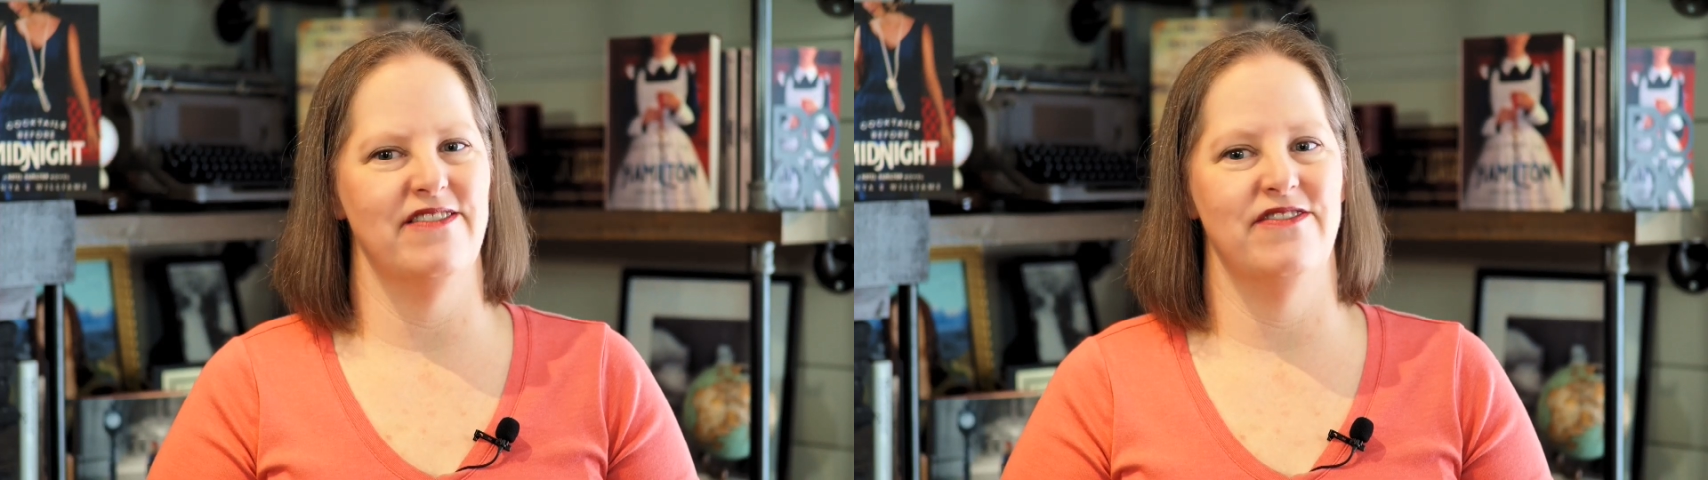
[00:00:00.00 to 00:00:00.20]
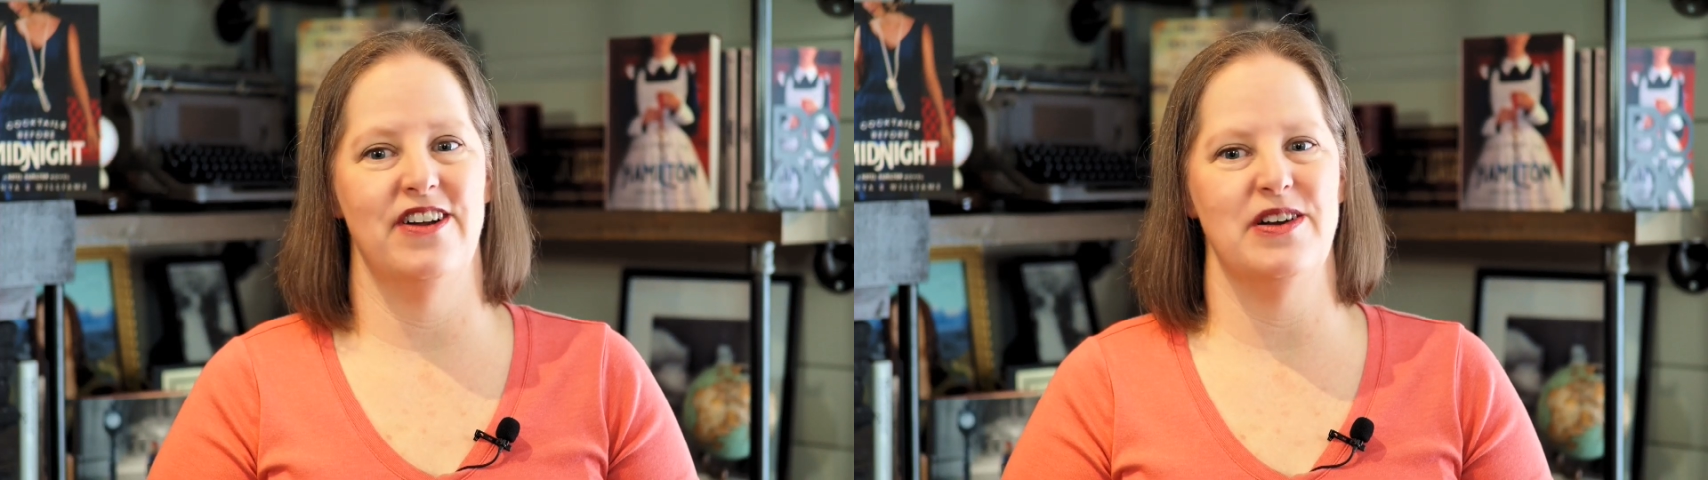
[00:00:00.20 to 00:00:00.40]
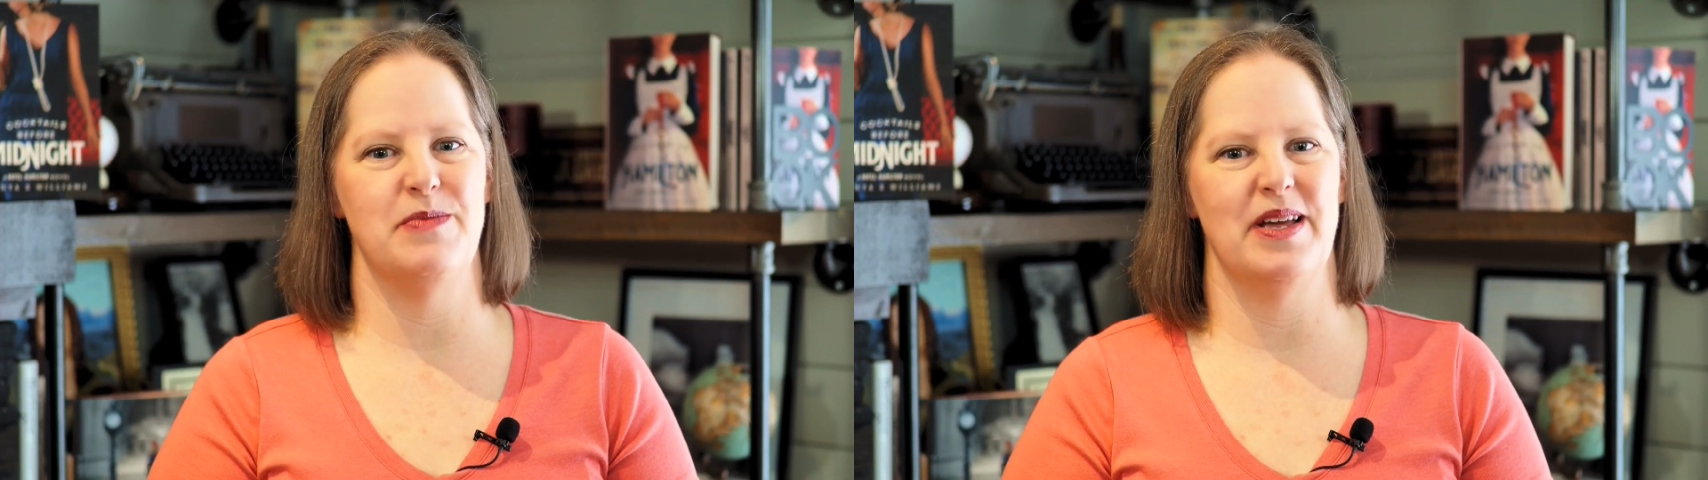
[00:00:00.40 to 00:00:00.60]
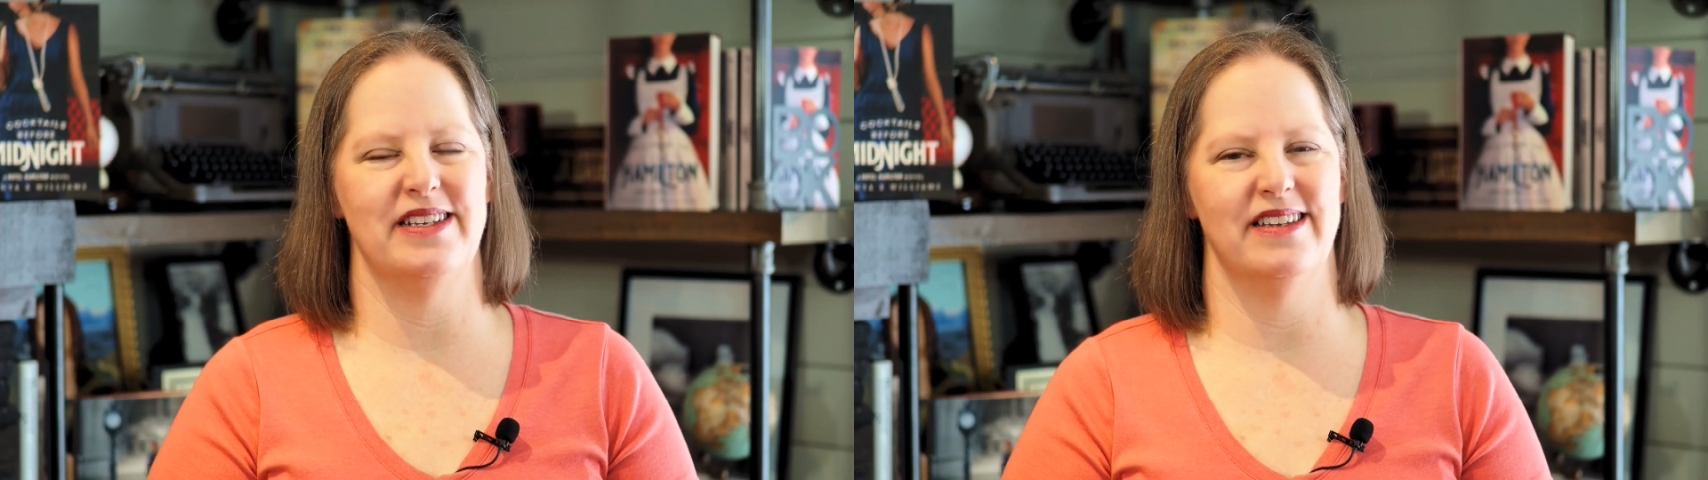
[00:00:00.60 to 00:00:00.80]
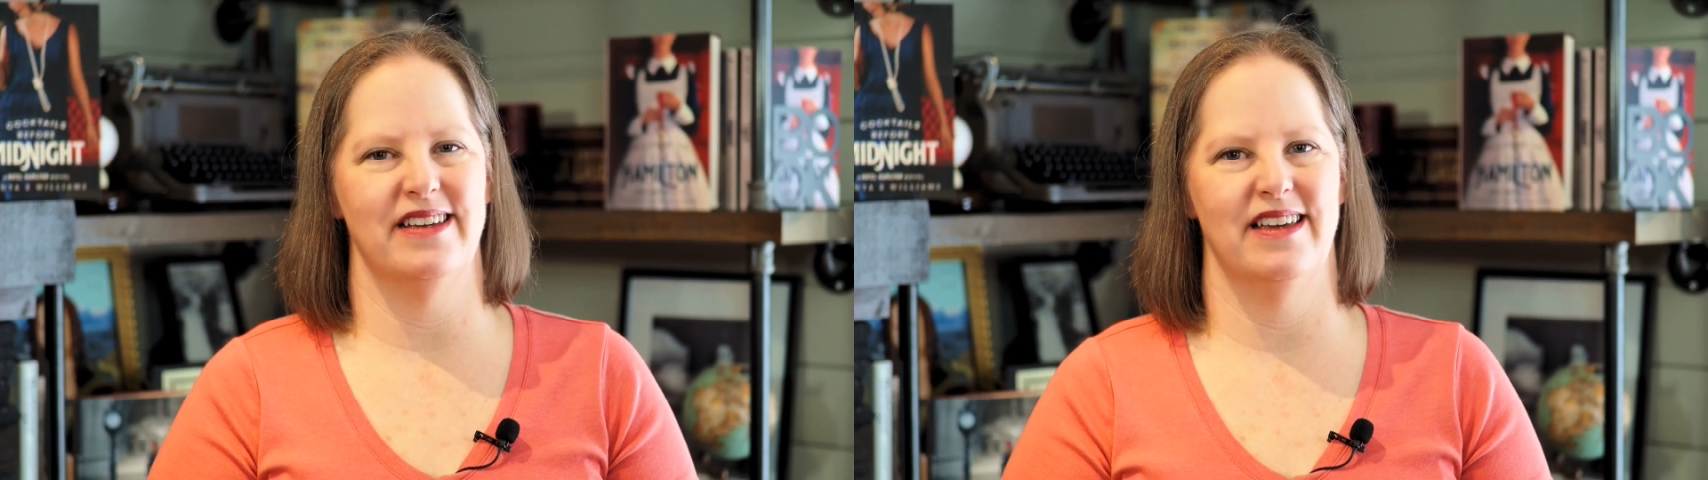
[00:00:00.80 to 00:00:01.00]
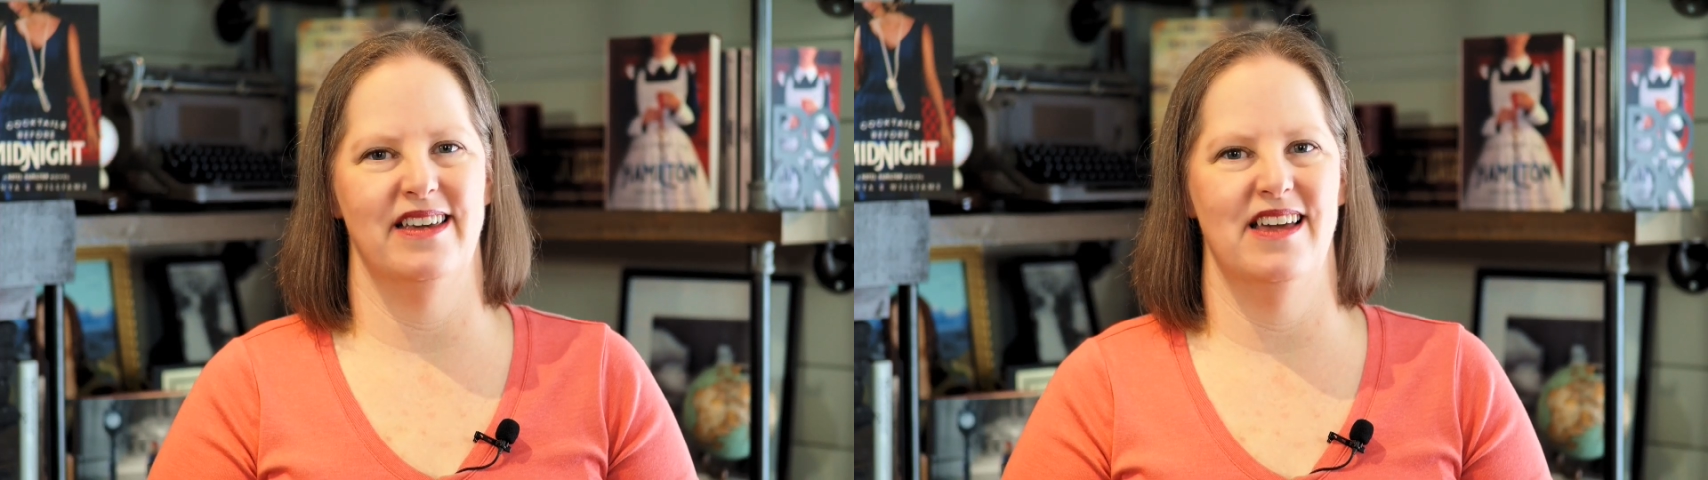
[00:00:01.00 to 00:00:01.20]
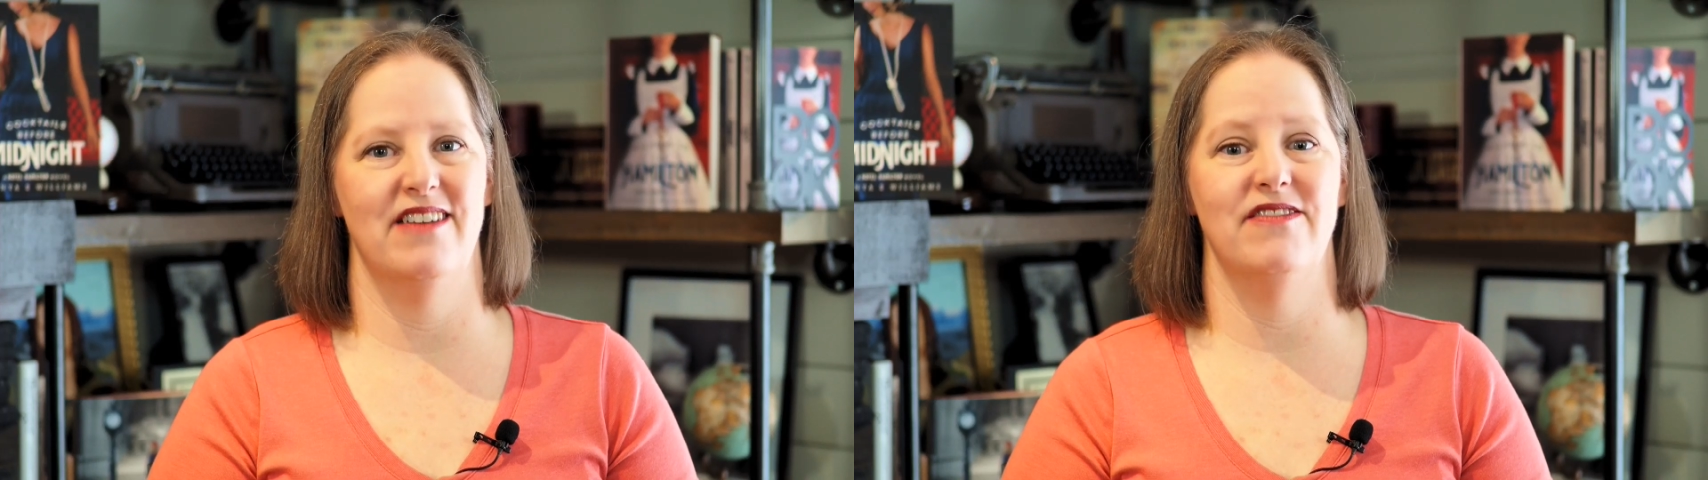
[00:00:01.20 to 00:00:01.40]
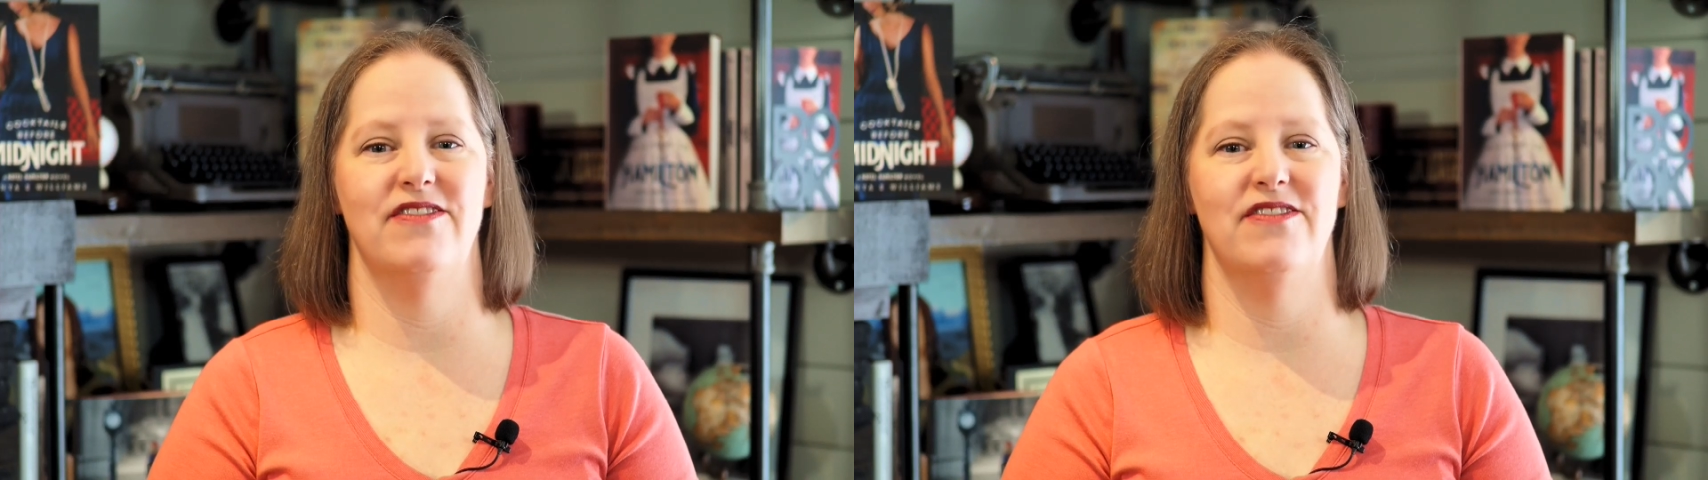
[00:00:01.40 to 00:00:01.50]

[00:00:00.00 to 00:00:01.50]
very basic, yet